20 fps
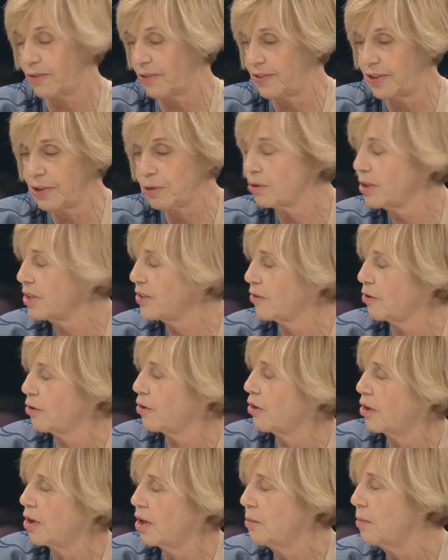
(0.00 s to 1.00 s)
get into
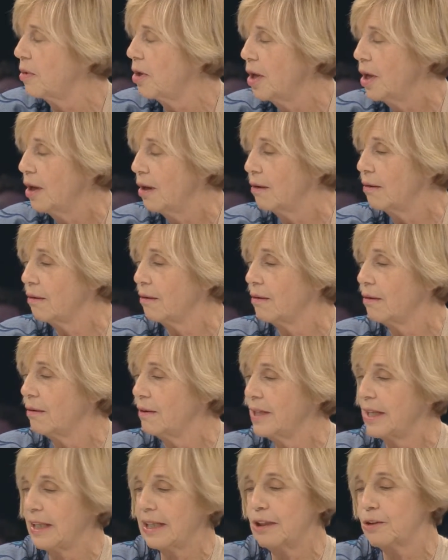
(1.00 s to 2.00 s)
contact with them
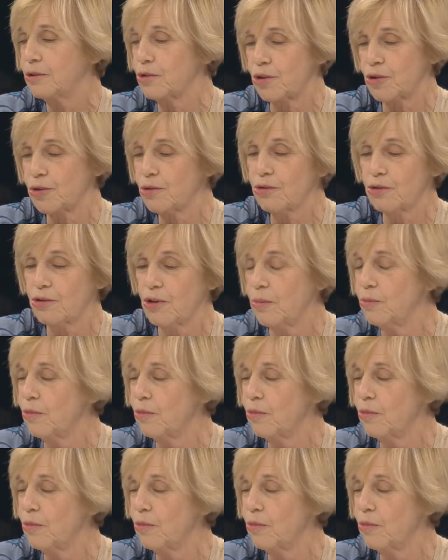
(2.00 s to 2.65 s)
without actually